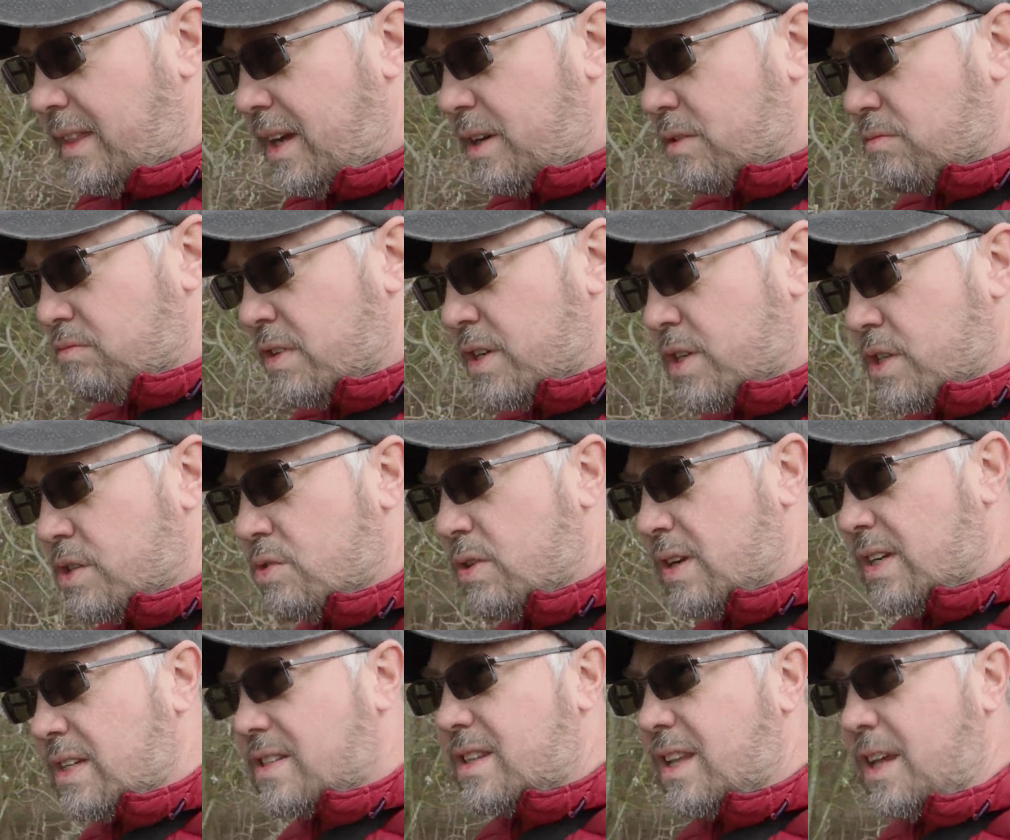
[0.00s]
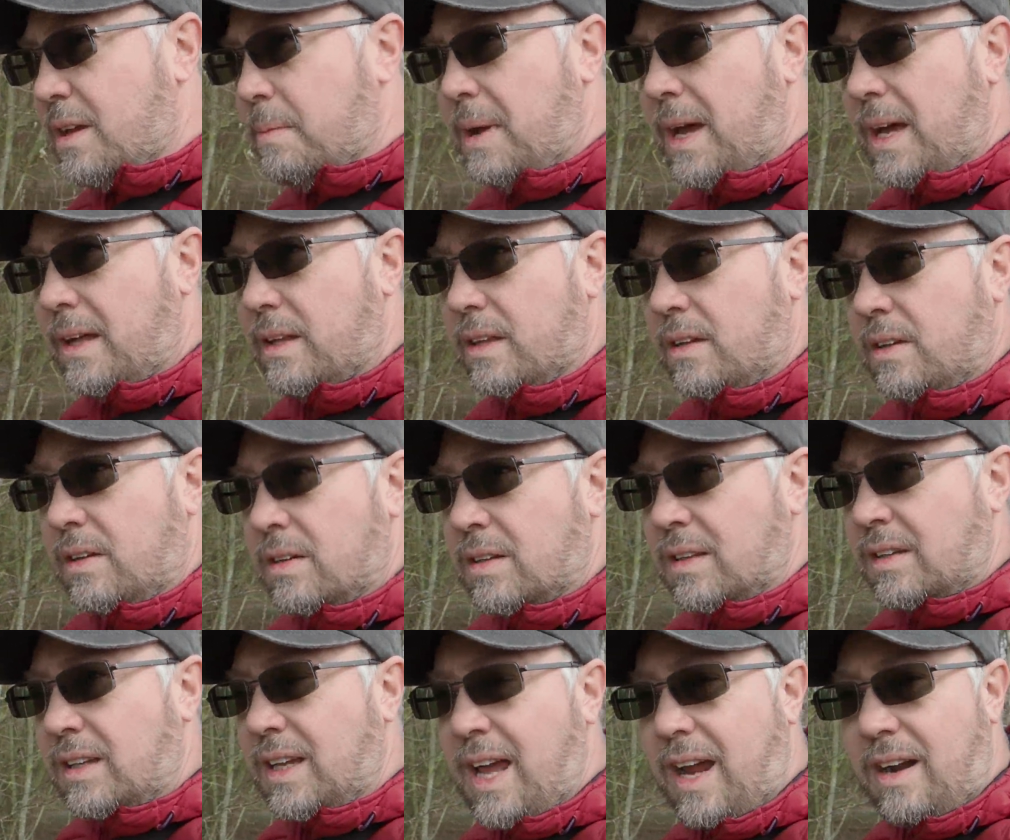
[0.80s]
that restricts the amount that I
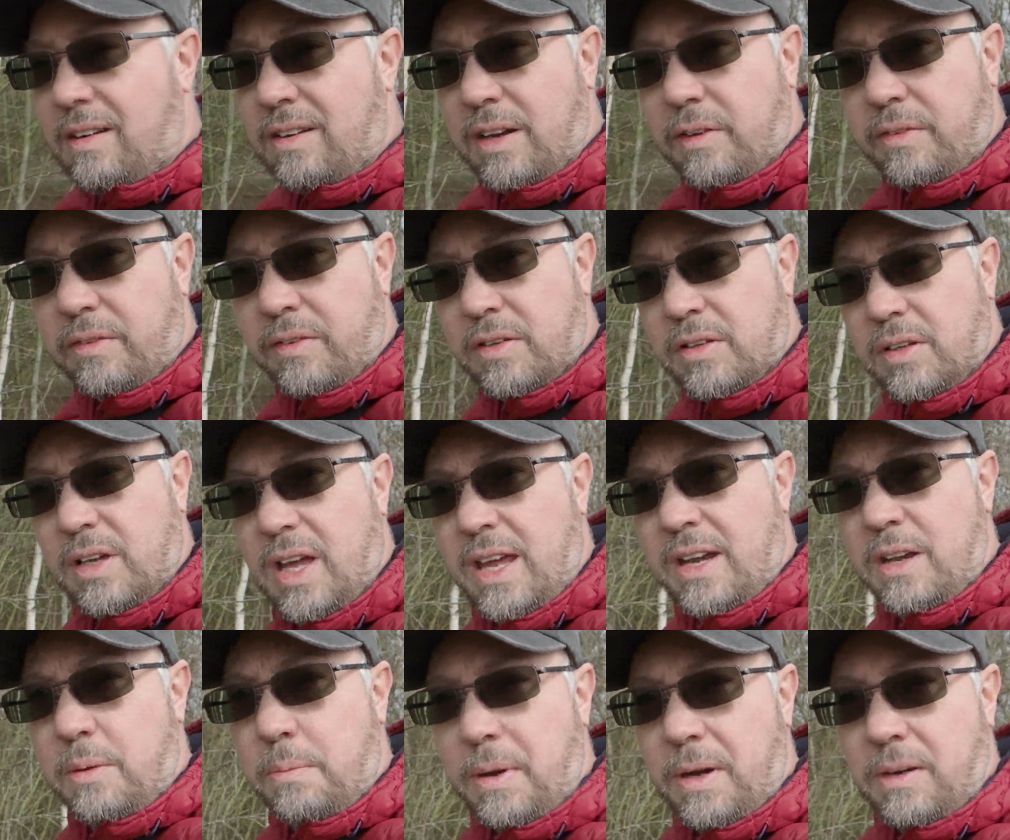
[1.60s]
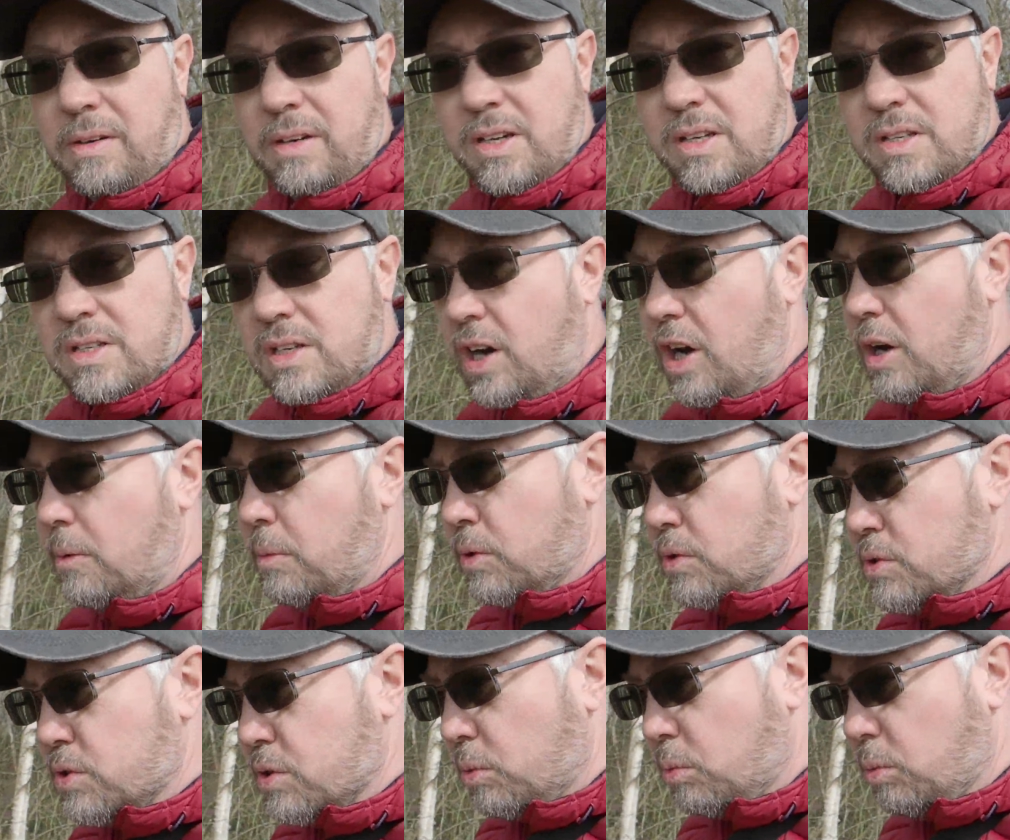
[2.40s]
can carry for any period of time,
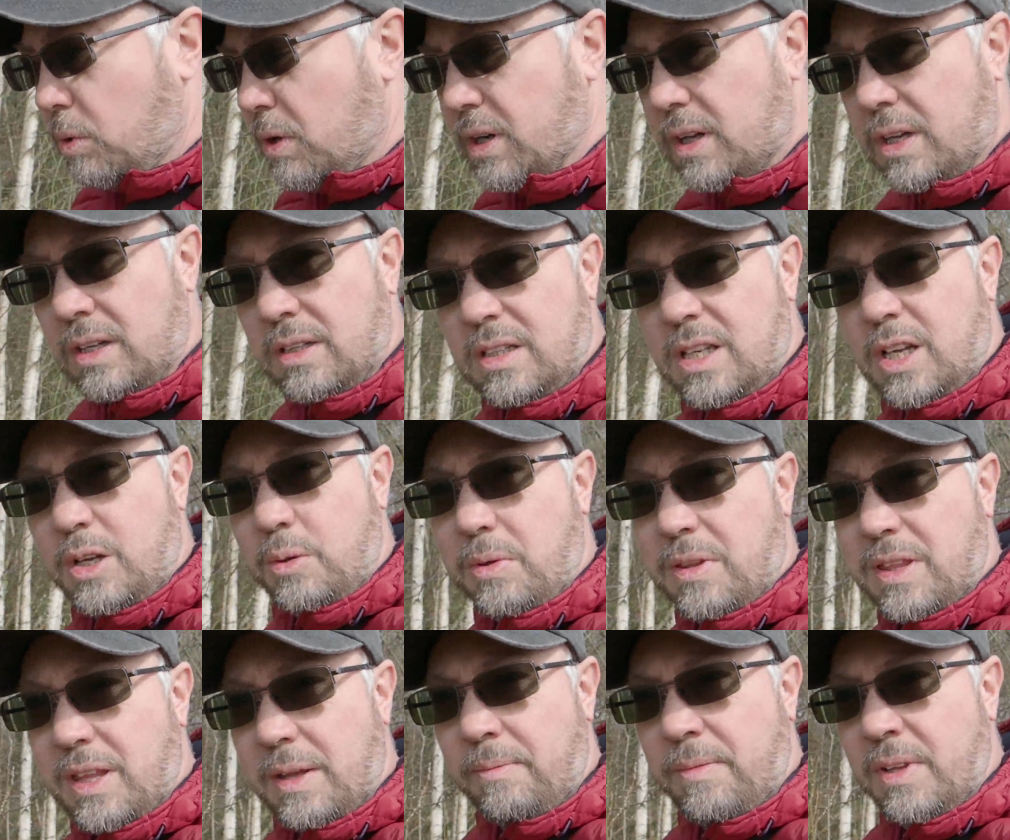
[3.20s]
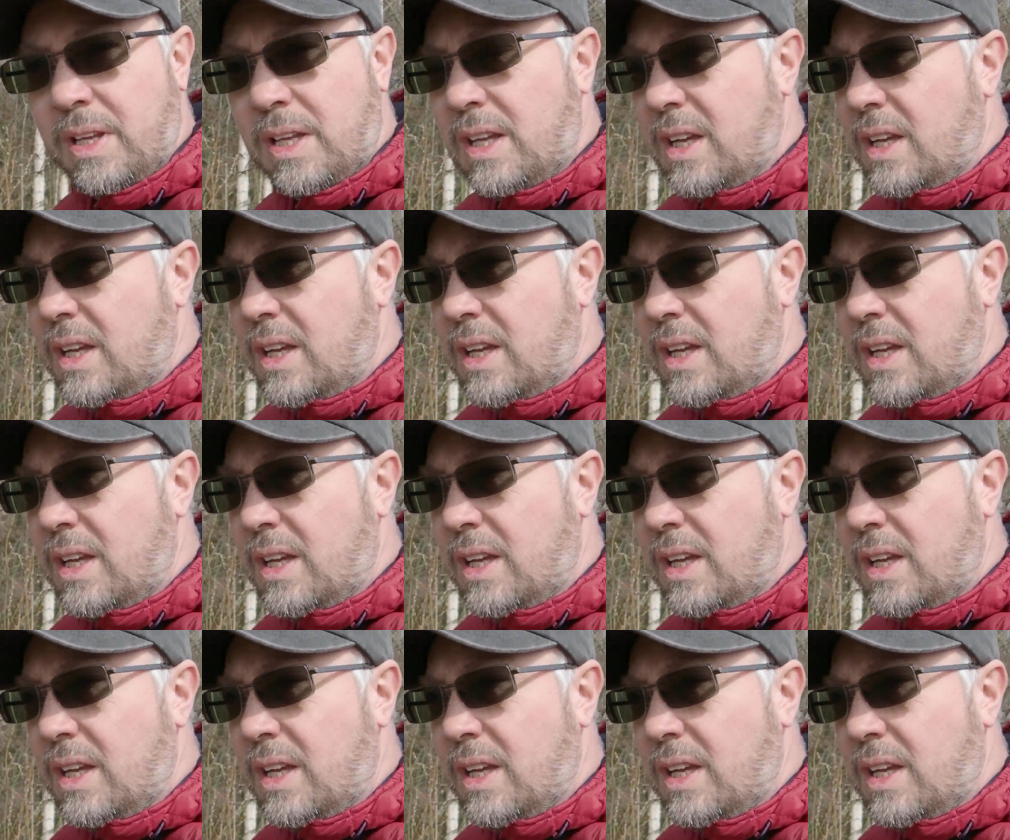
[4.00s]
or sort of what I can do with it,